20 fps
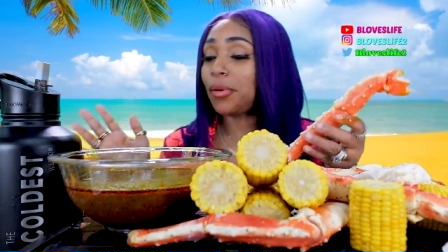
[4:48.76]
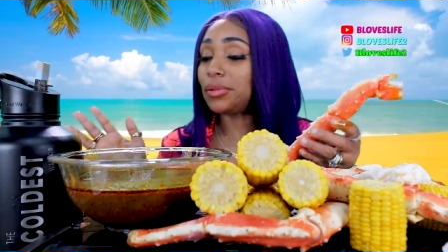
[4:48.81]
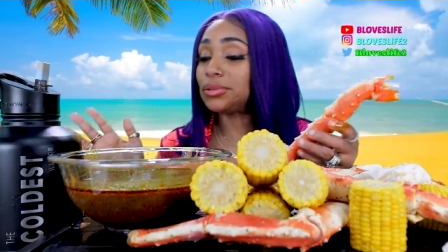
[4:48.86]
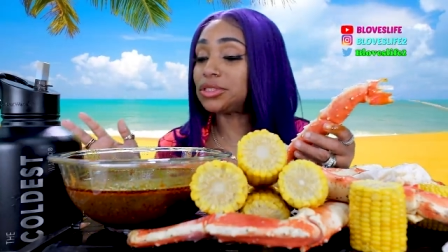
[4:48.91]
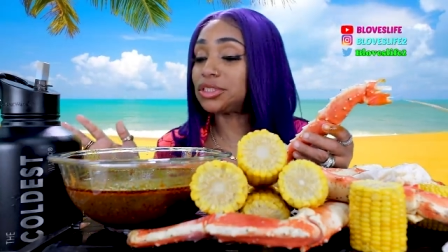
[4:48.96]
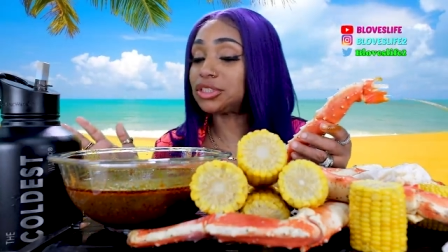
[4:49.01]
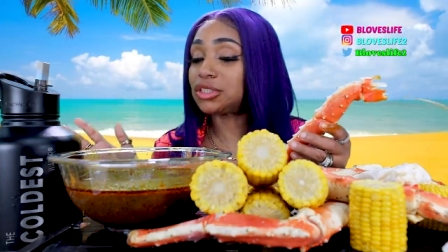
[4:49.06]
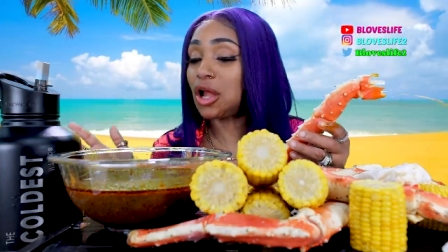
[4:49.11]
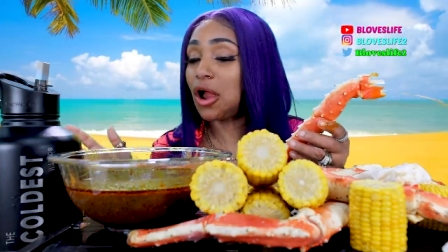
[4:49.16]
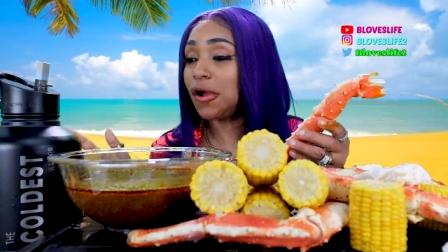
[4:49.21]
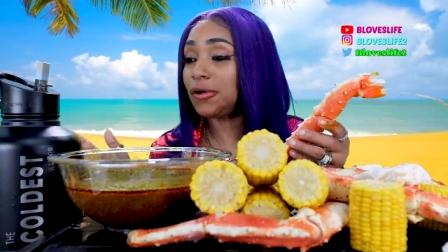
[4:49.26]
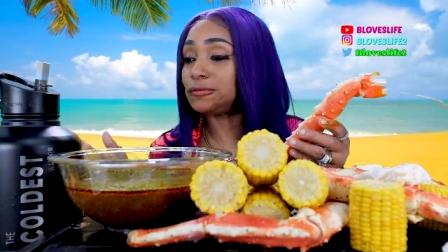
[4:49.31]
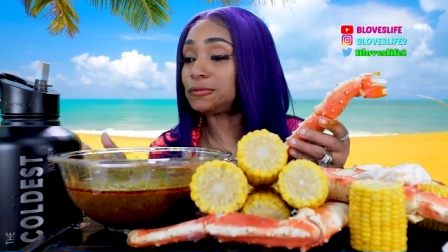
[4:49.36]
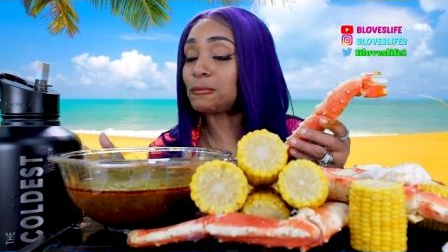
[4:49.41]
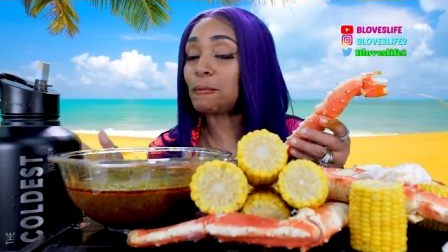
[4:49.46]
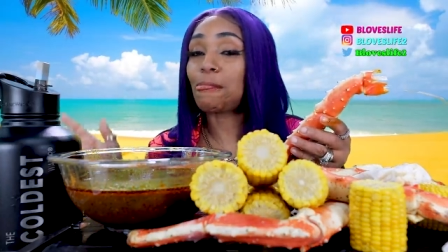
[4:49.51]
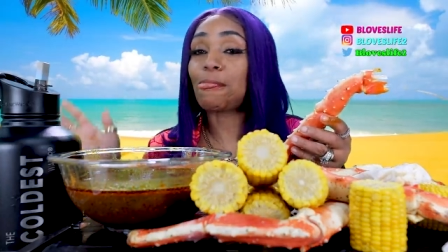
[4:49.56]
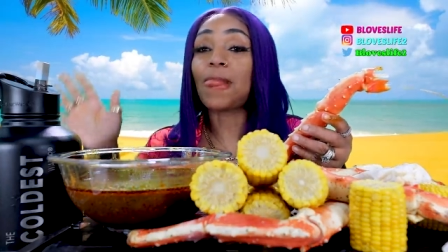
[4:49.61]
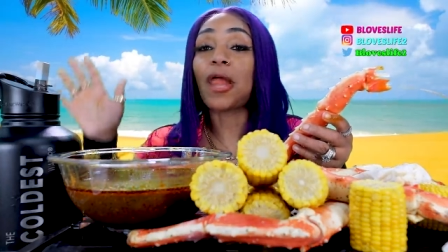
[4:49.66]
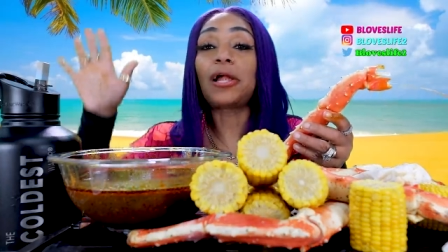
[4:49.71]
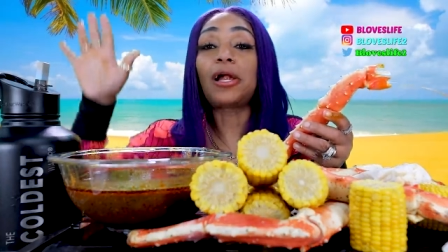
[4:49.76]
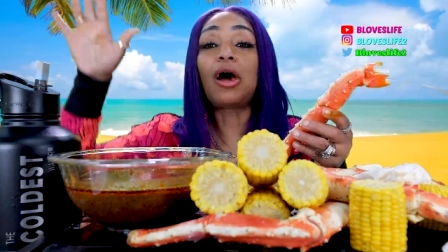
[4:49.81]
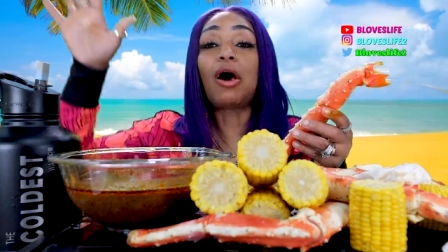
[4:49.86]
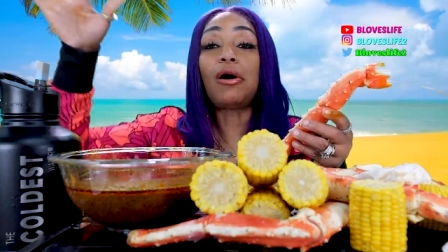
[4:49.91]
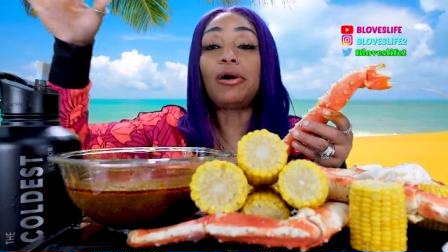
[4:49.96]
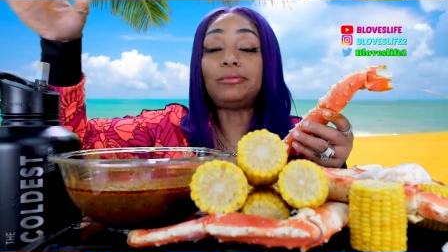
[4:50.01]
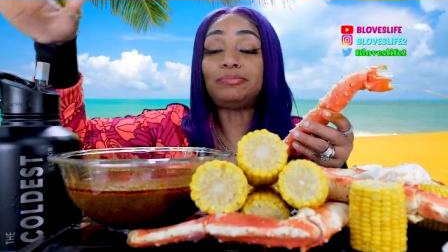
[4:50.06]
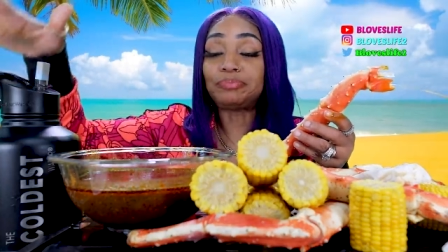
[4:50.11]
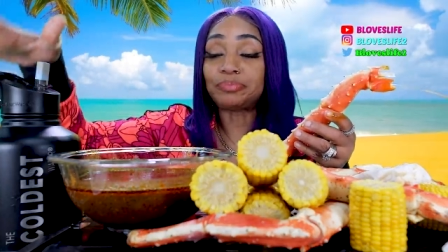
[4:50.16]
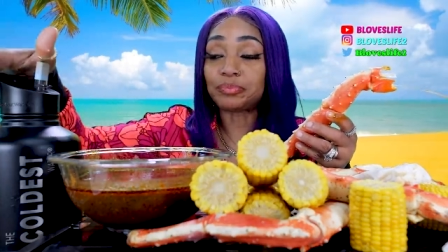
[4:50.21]
what was that?
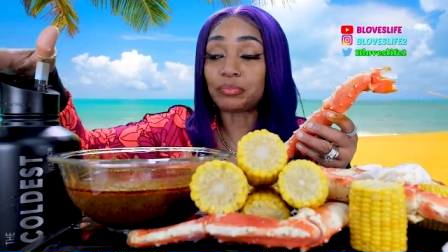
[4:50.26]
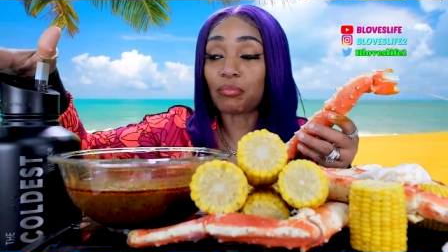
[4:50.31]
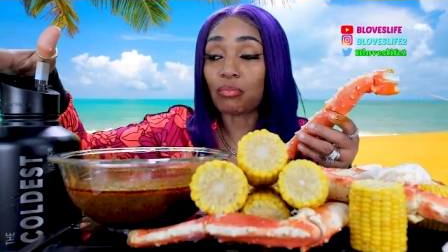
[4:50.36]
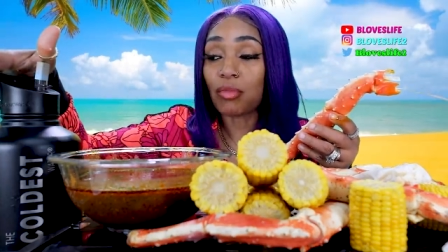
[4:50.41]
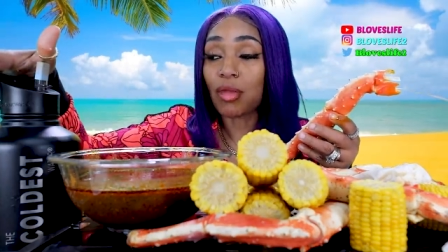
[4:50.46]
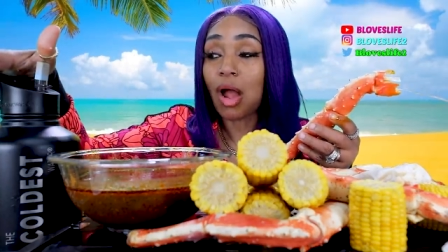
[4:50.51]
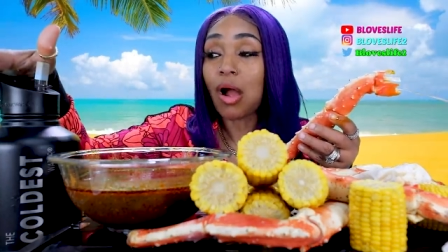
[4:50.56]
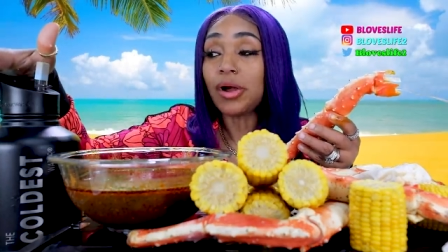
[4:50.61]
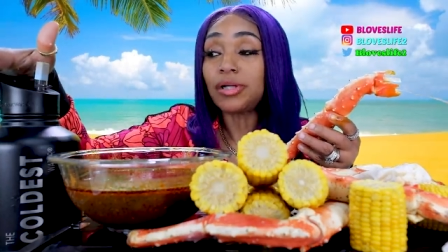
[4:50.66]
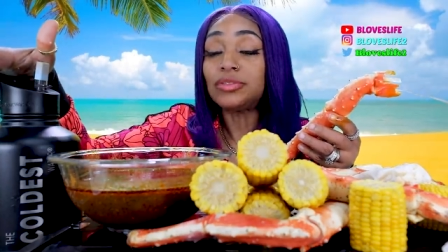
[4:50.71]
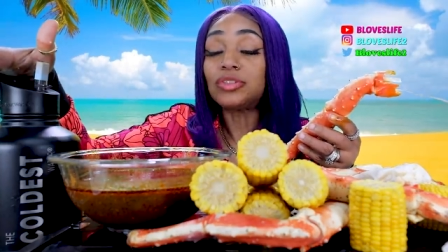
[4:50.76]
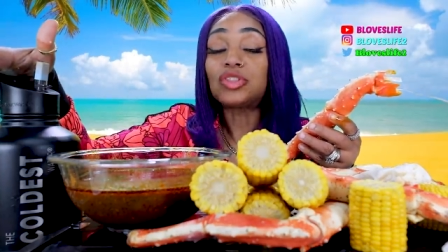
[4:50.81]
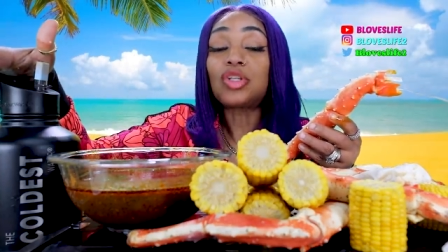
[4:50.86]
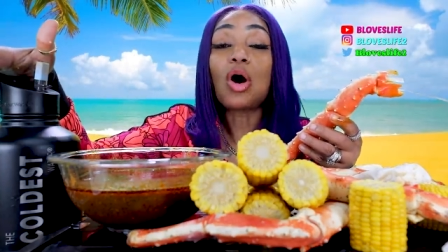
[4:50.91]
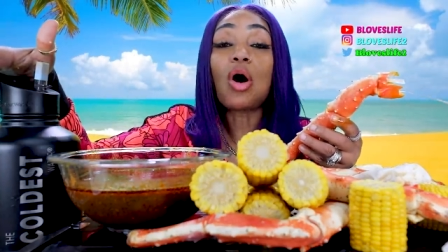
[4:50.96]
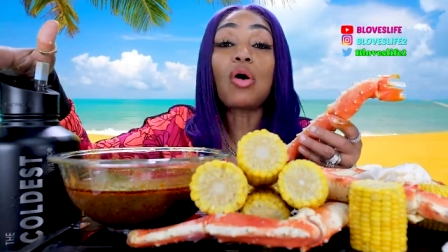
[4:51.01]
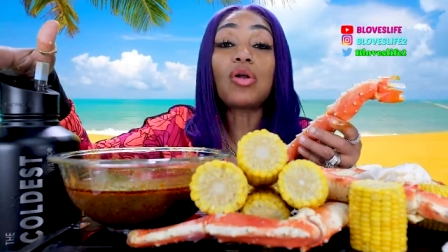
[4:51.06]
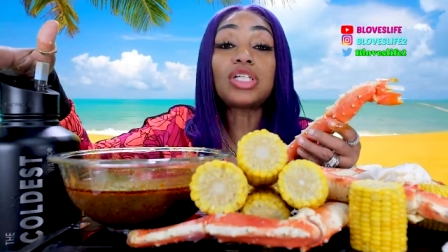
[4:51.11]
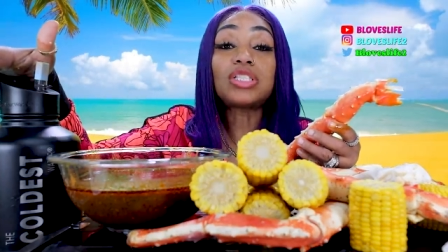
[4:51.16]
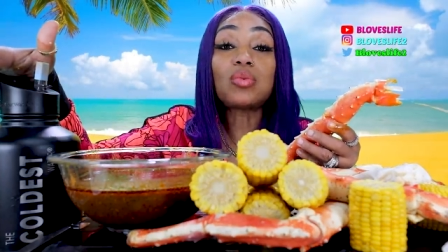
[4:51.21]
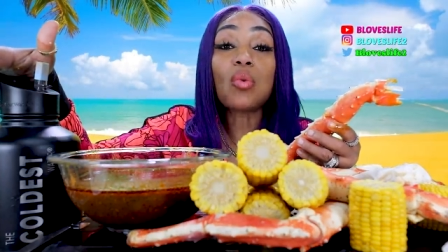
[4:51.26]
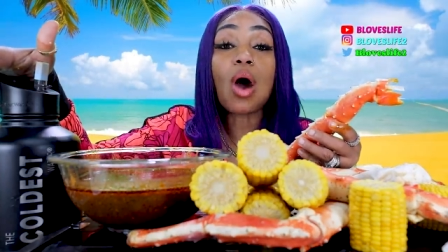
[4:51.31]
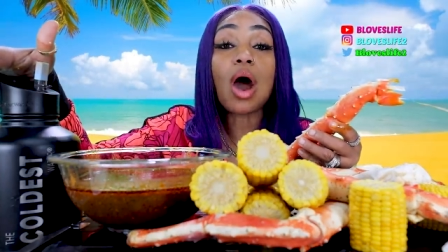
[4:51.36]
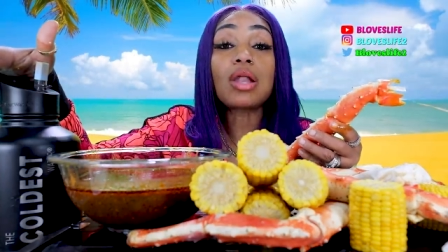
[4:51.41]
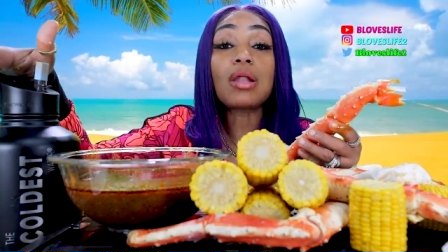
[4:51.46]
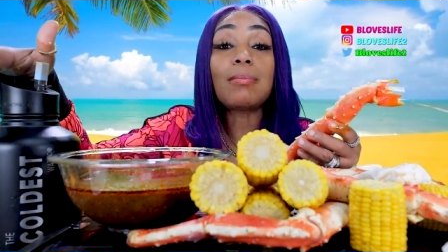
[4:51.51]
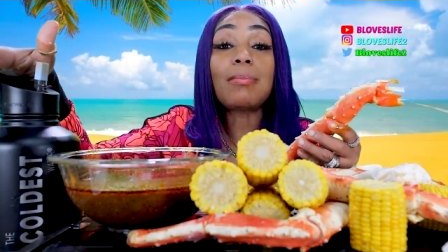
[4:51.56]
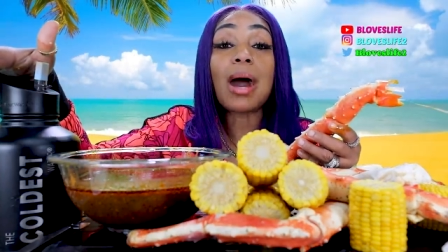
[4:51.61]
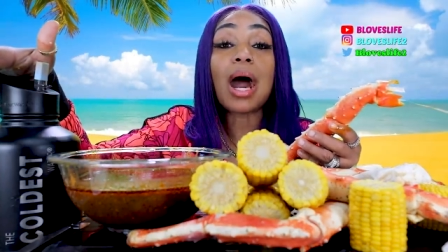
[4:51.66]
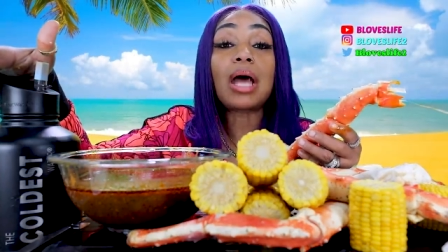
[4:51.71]
Oh, coldest
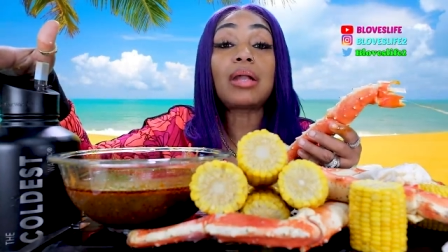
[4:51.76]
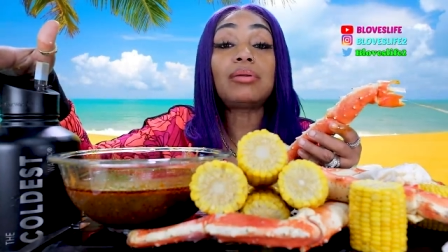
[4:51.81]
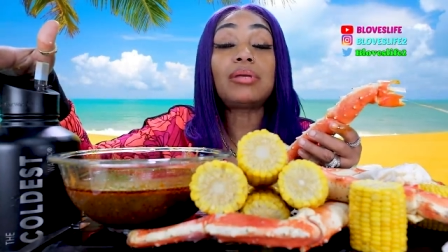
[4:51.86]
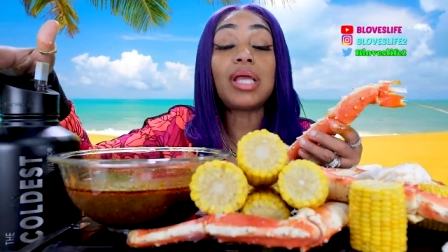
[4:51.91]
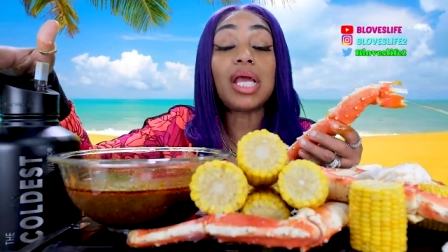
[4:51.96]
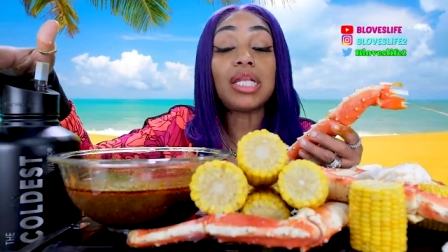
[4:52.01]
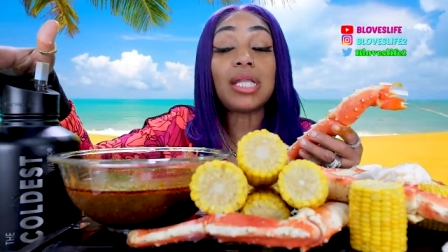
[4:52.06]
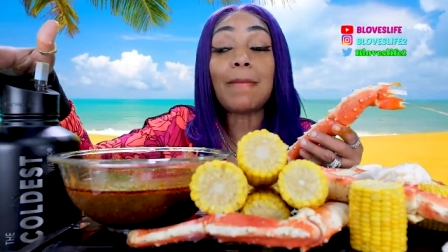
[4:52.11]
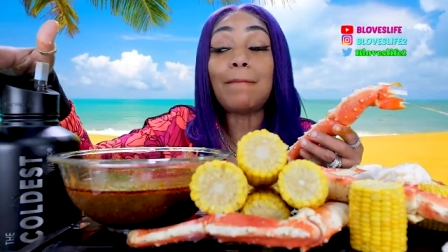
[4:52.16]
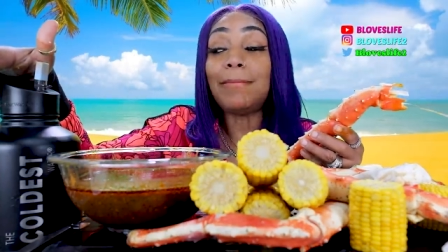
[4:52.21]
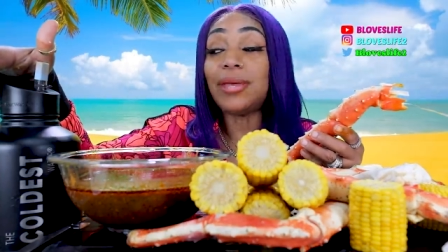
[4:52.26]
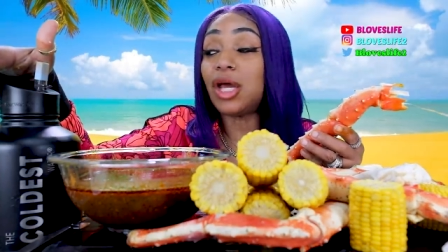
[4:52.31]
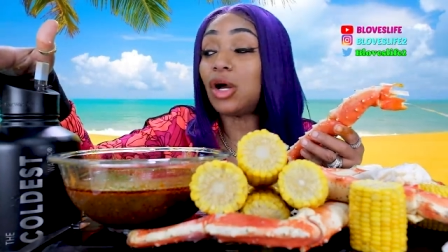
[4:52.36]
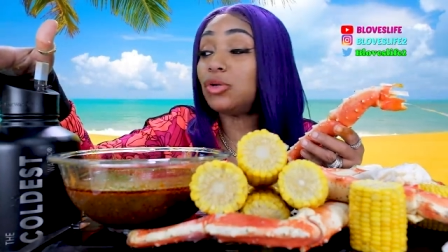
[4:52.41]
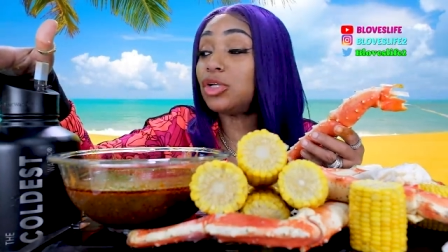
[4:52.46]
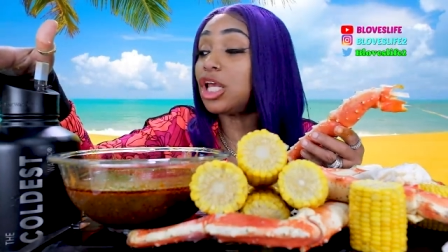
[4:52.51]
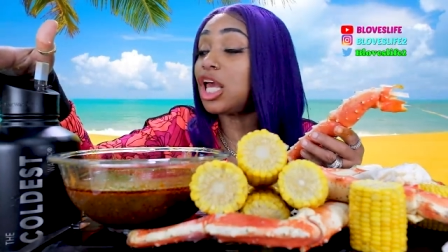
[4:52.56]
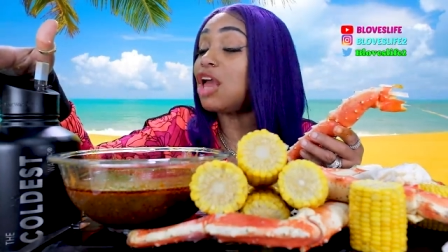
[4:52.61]
water bottle in the building.